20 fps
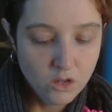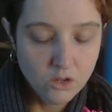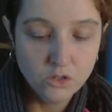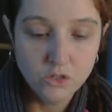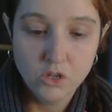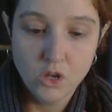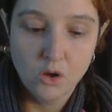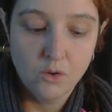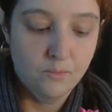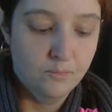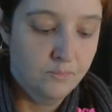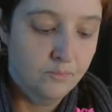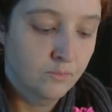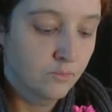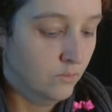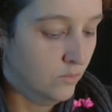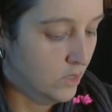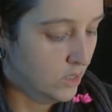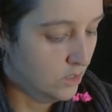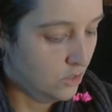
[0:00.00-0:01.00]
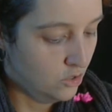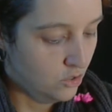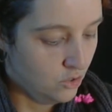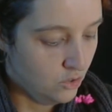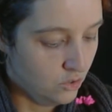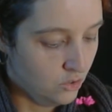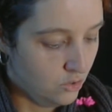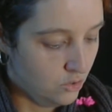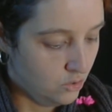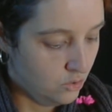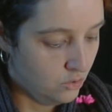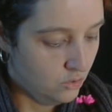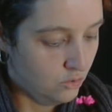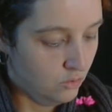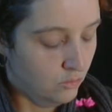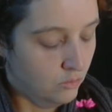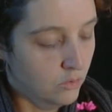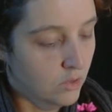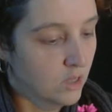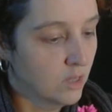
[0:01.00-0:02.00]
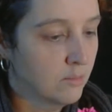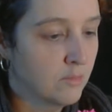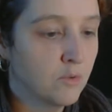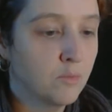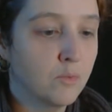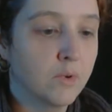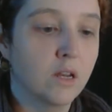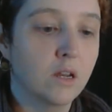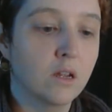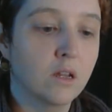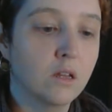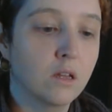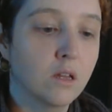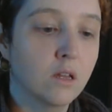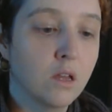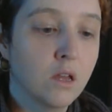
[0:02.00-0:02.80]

So let's well, let me read it.